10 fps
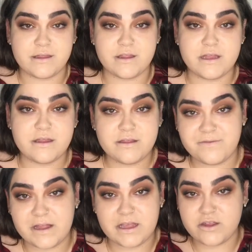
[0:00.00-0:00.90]
So this is the
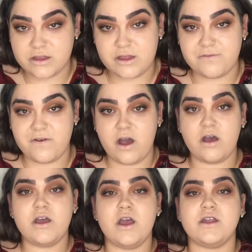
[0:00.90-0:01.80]
foundation so
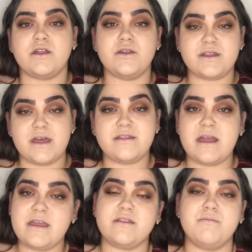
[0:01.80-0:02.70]
far. So it says
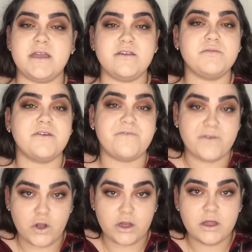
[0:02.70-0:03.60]
that it's medium to
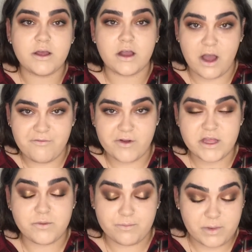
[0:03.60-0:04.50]
full
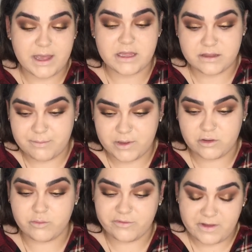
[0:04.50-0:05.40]
coverage, like it's a
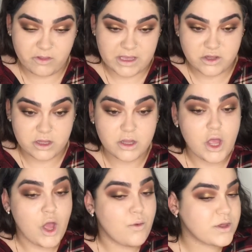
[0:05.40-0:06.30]
buildable foundation,
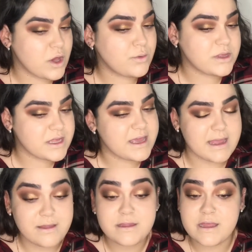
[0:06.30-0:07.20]
which I would say,
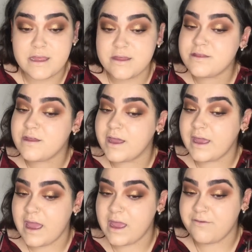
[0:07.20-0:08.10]
yes, it is like
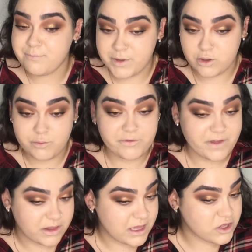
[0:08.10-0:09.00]
a buildable
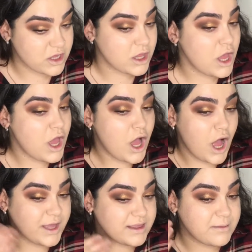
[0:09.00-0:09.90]
foundation.
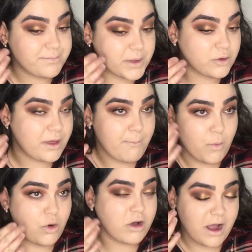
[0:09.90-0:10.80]
I did build up
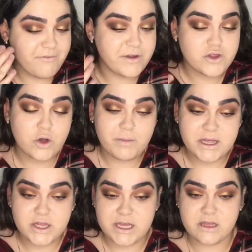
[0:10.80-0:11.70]
more coverage on my
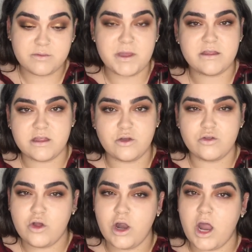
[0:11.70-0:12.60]
cheeks, but it's still
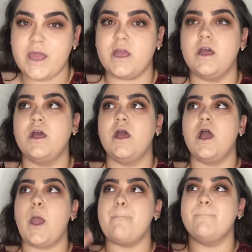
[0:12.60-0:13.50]
not like
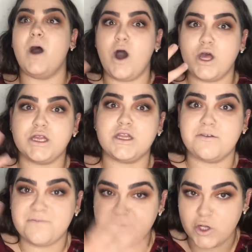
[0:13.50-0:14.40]
mask
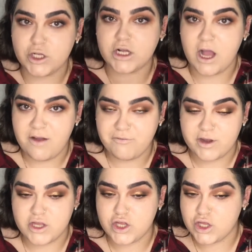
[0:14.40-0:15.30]
full
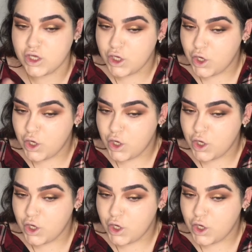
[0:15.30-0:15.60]
coverage